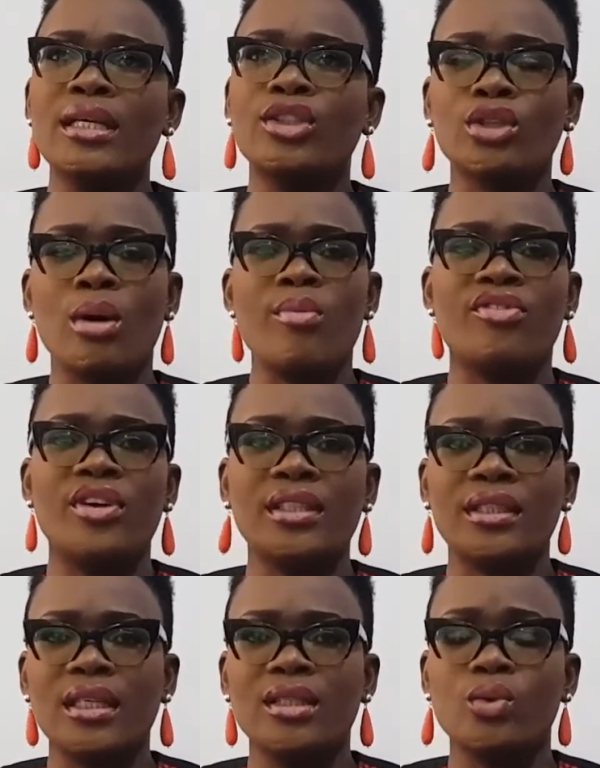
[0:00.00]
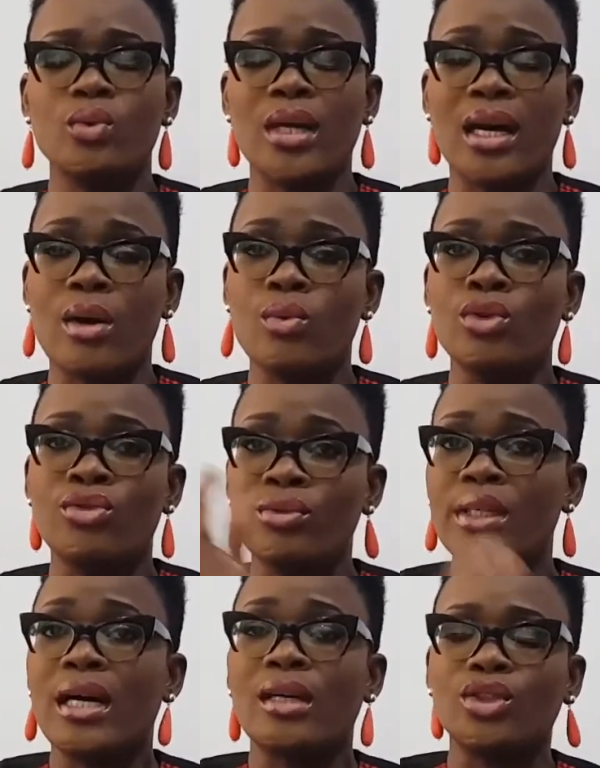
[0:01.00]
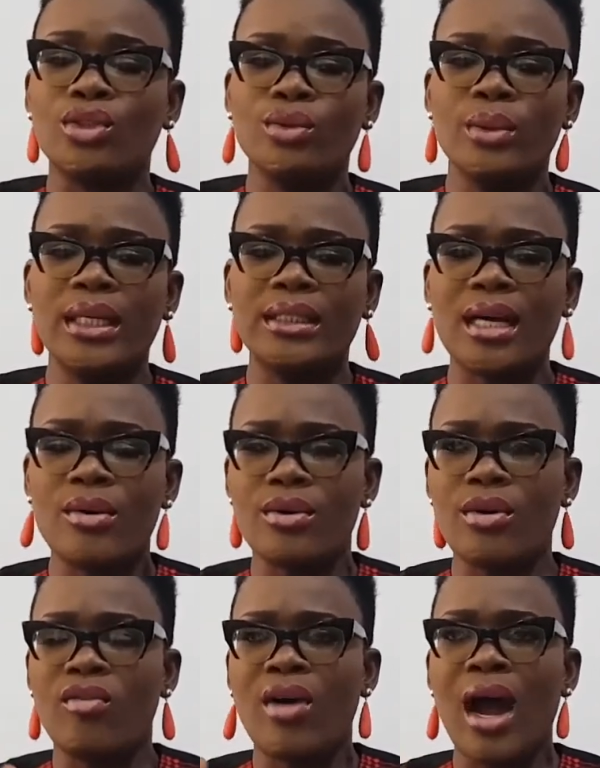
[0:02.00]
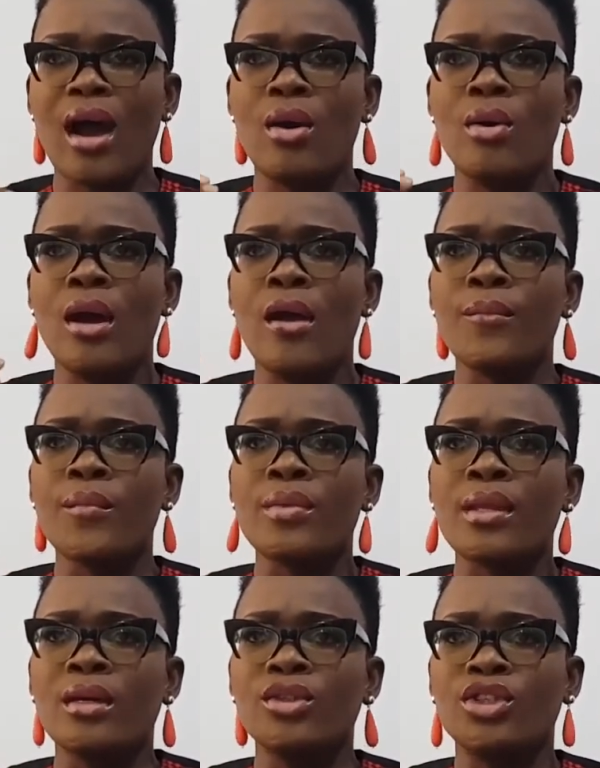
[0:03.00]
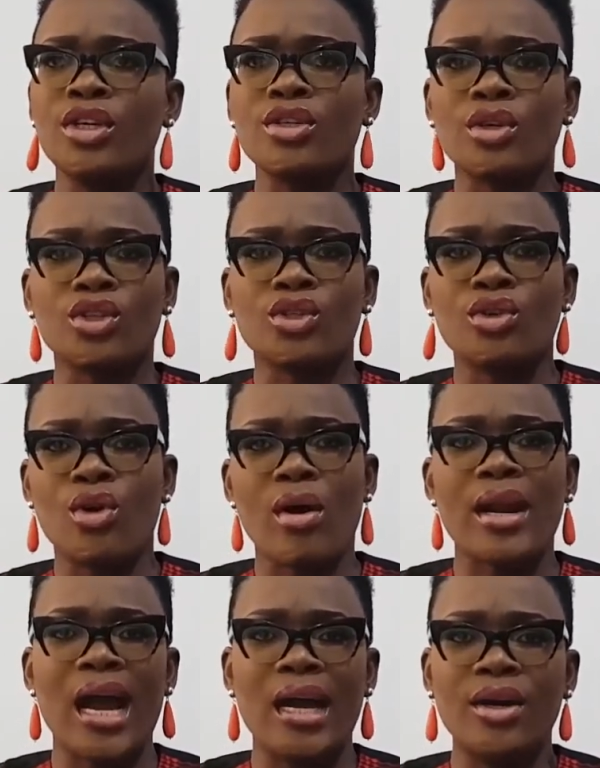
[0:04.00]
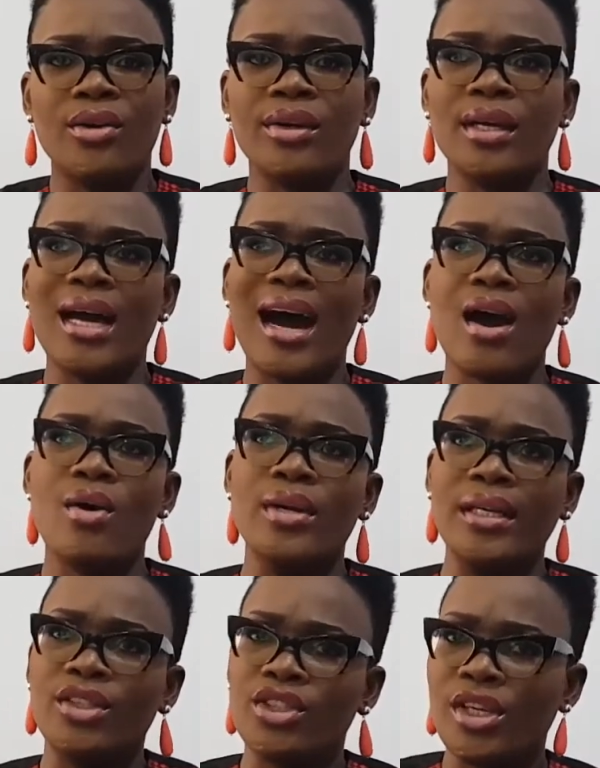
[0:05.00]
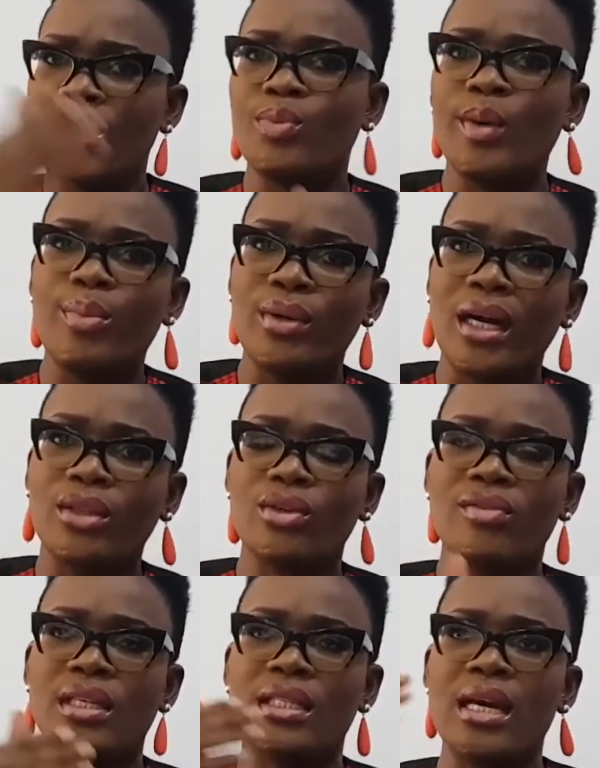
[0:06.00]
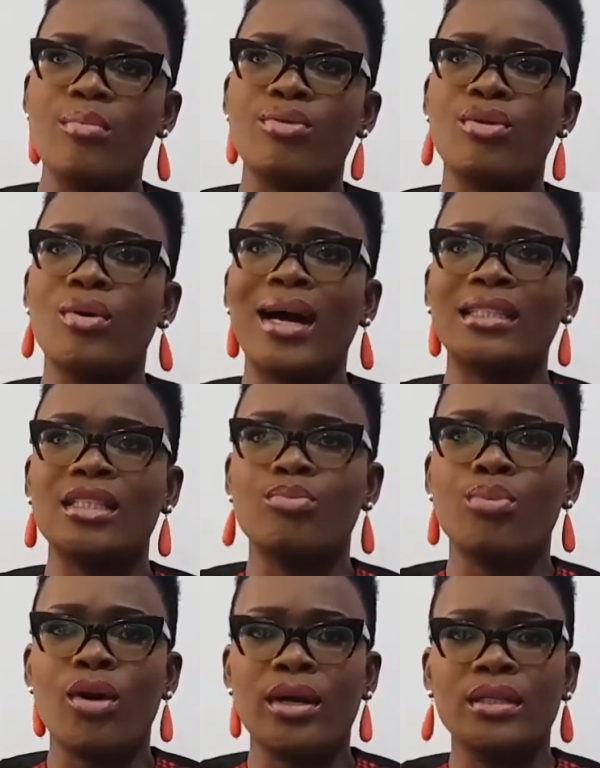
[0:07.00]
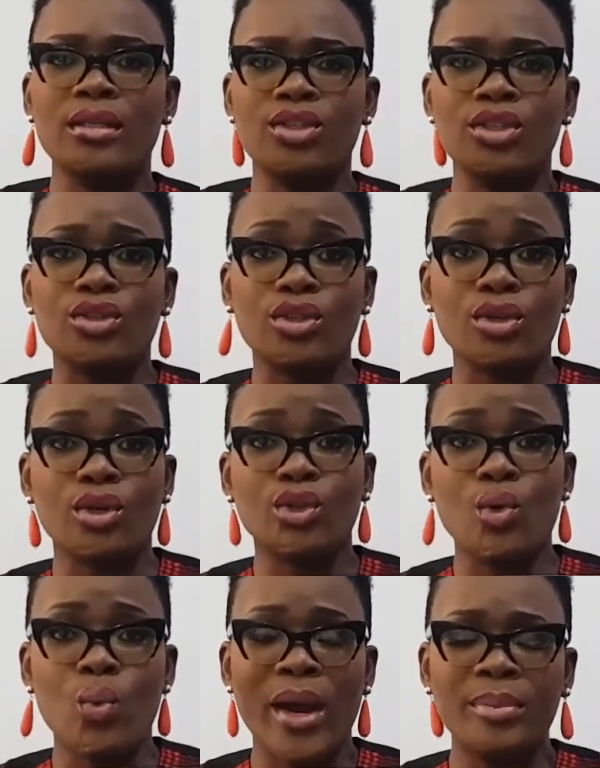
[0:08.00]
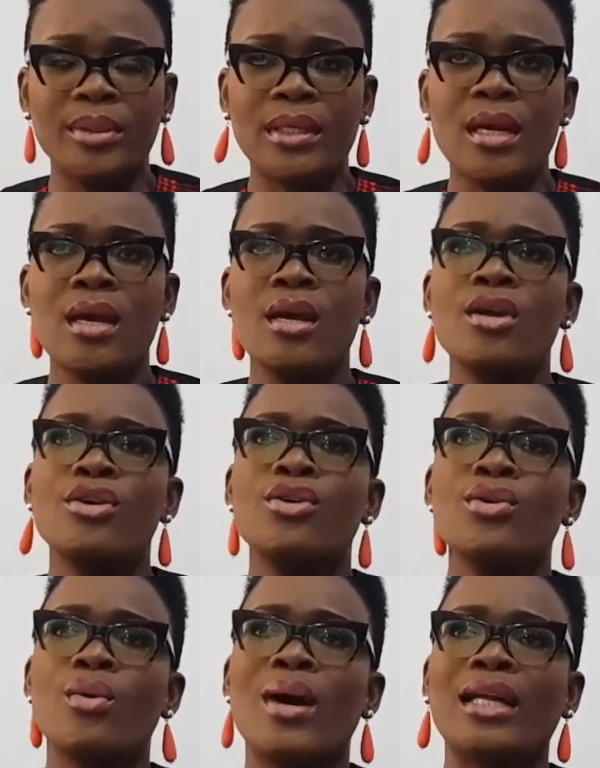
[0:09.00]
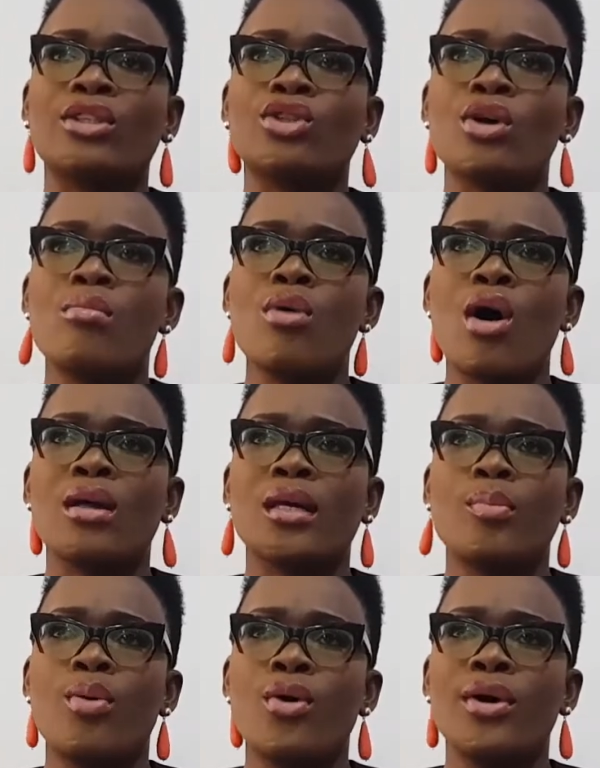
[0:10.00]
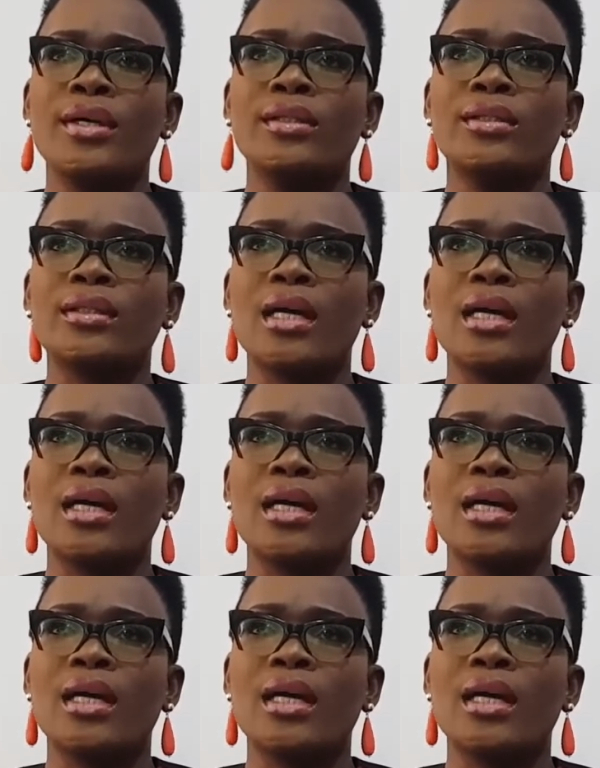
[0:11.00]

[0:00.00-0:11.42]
some verses that I will read out to you later on of how Jesus got angry, how he chased people out of the temple. At a point, Jesus also wept. At some other point,